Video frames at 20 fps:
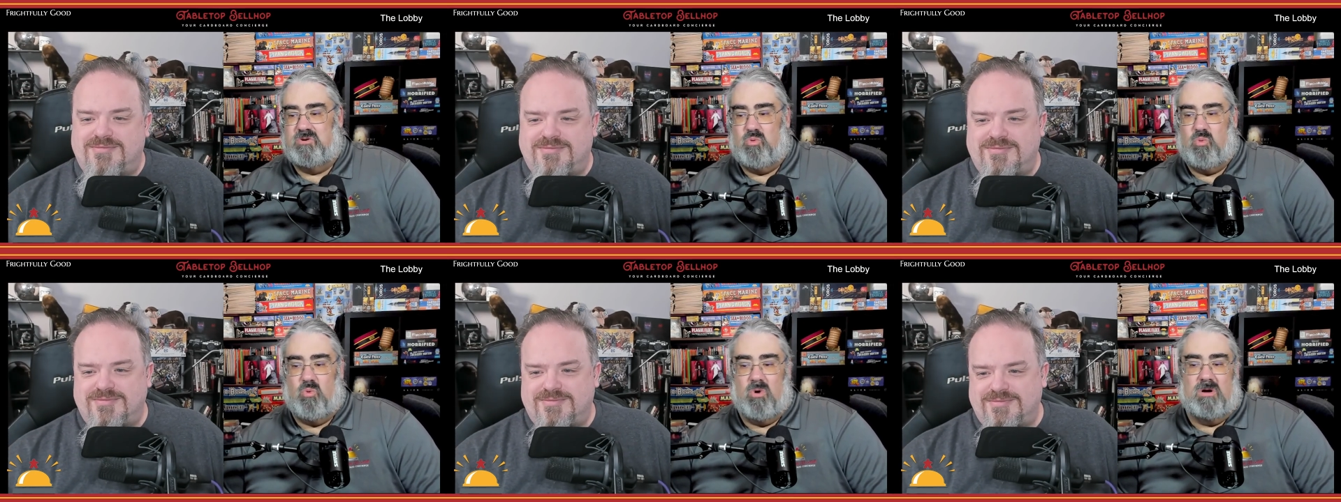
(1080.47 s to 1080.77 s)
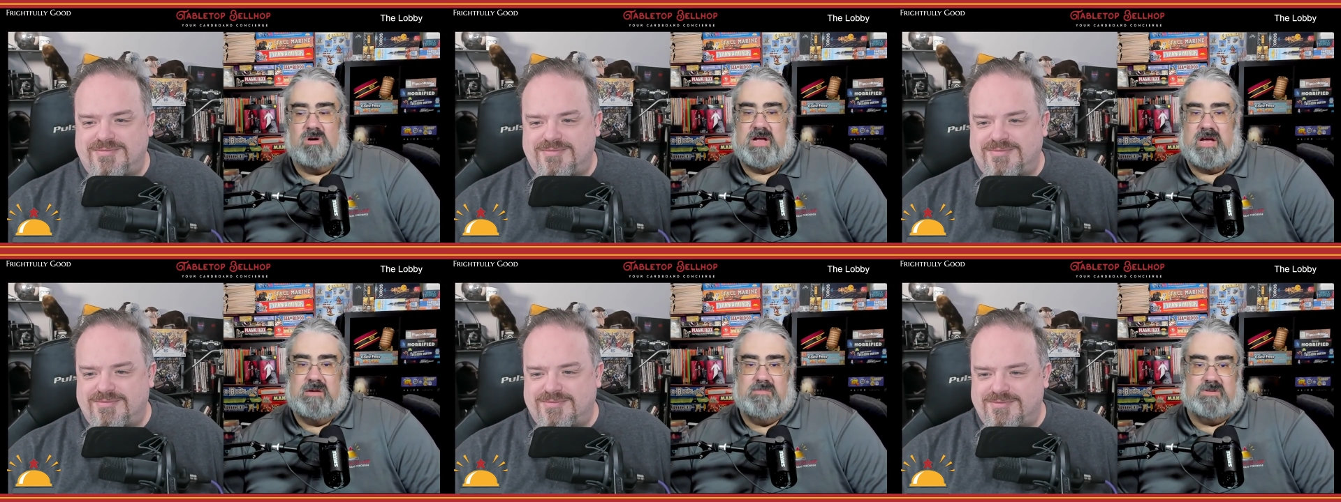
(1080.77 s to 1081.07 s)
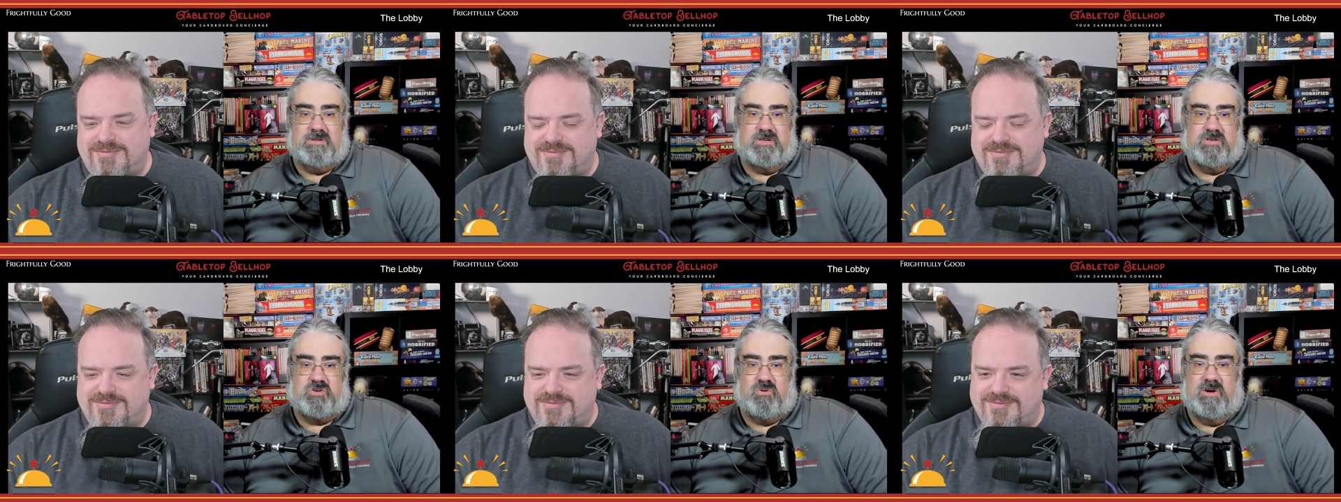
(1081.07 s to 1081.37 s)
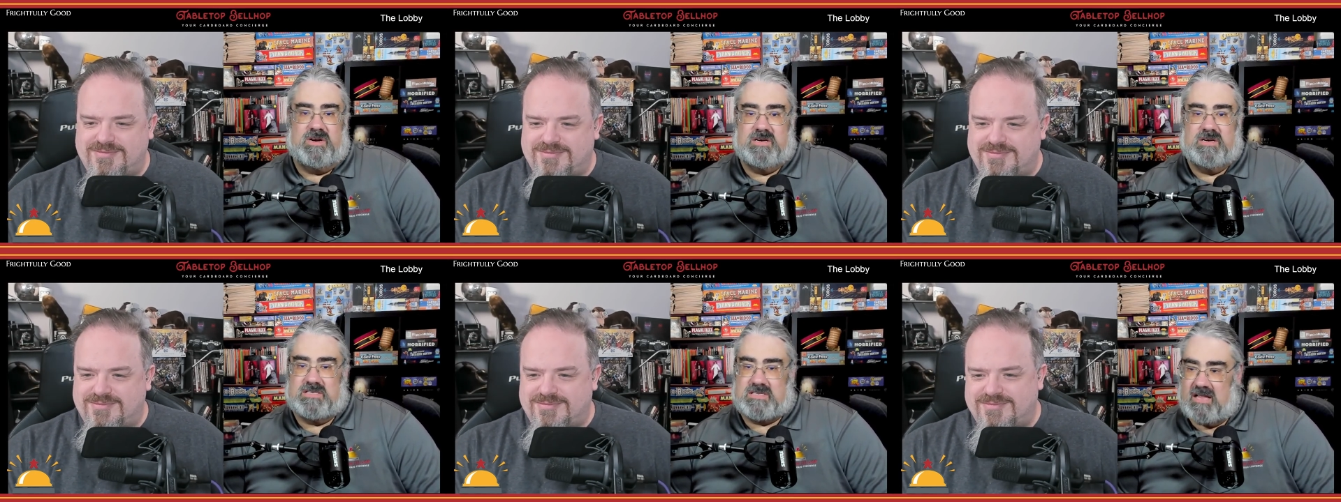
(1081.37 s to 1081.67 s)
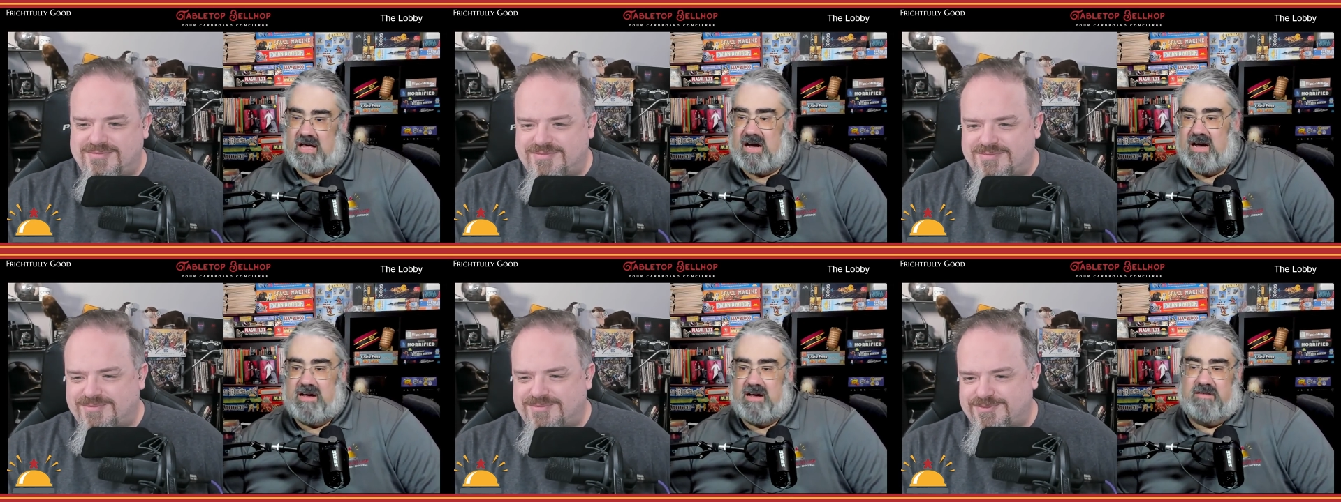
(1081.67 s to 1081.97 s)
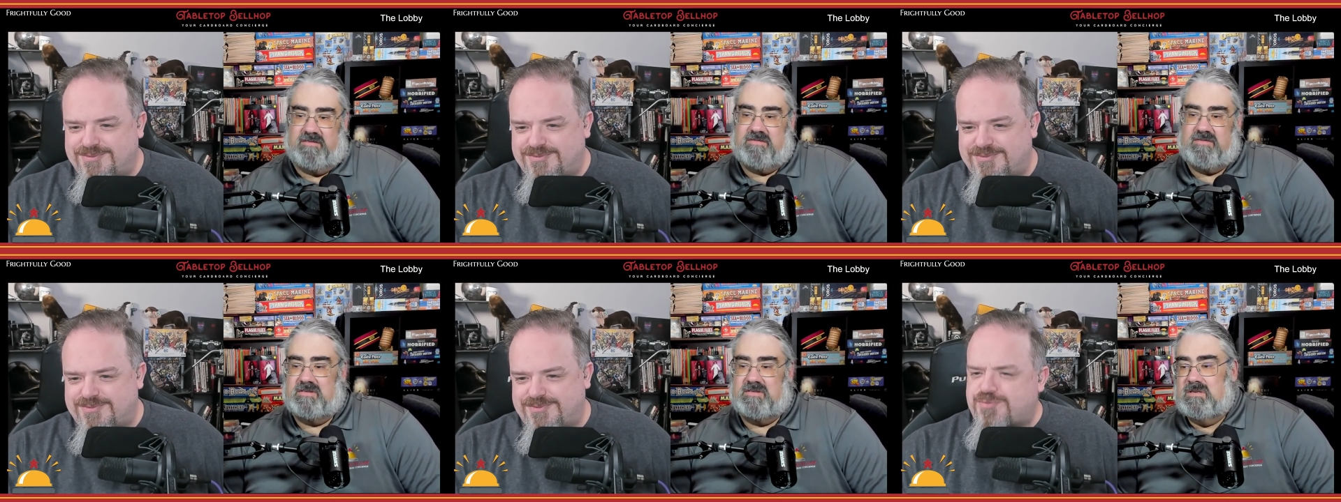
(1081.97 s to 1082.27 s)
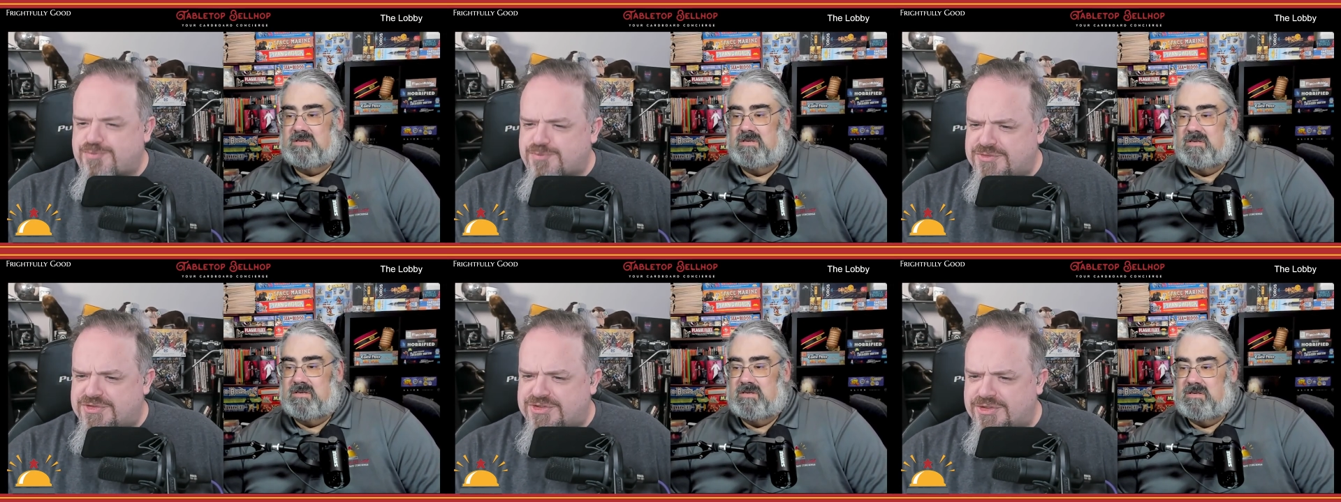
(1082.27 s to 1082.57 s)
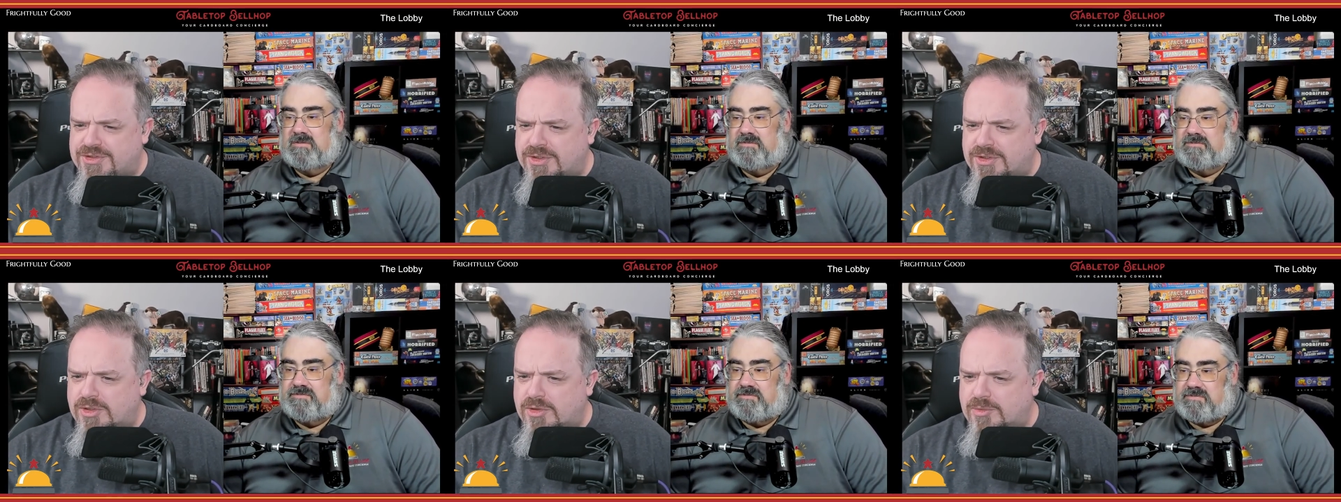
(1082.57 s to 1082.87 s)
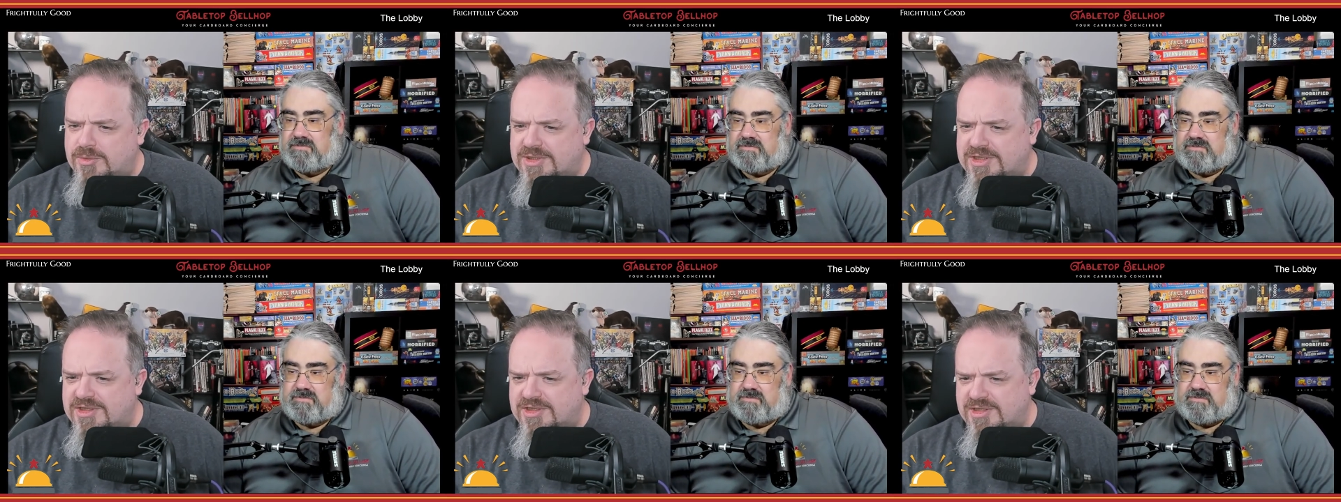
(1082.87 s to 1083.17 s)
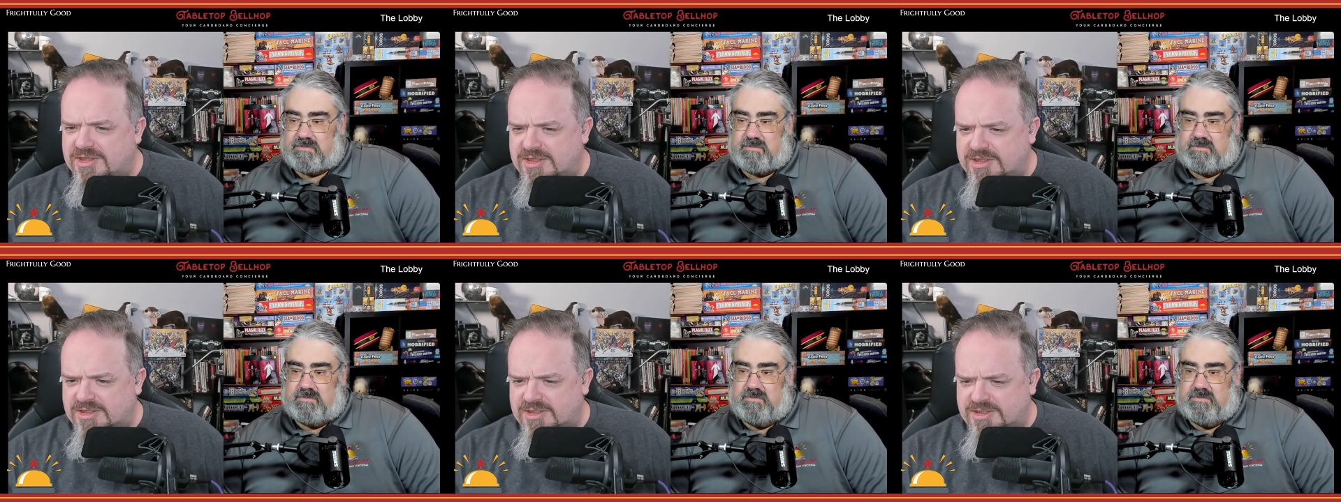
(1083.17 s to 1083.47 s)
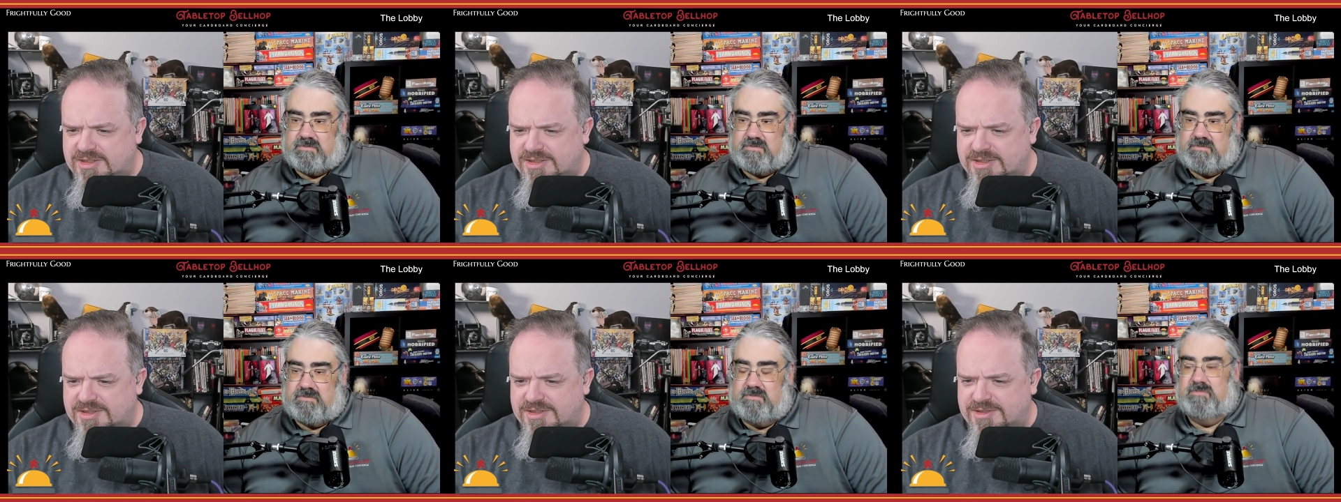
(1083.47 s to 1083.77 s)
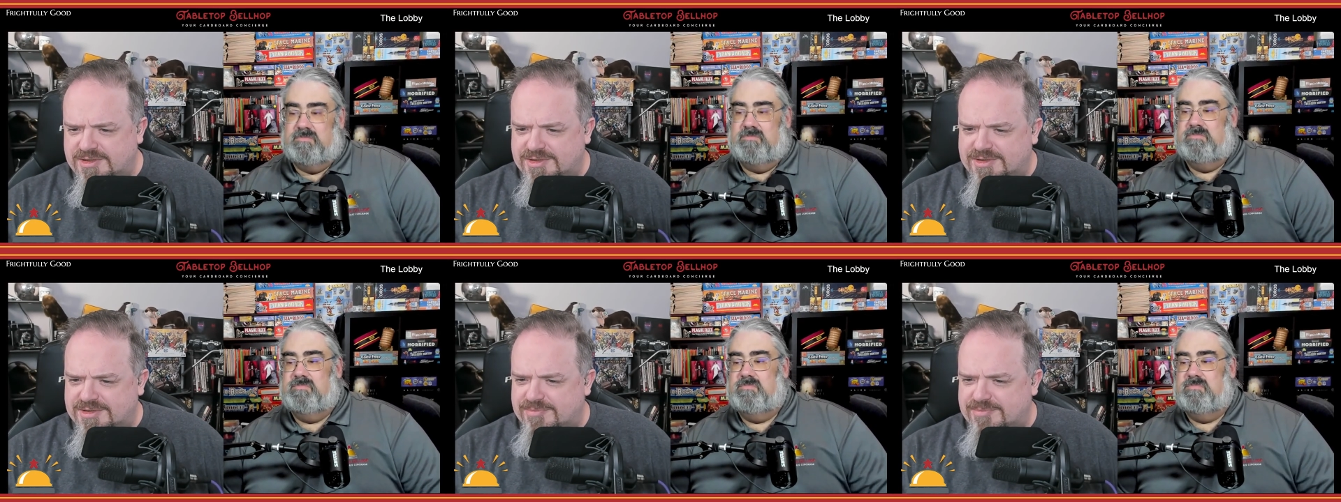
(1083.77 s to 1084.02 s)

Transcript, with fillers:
Speaker 1: who weren't able to join us live. So we uh, a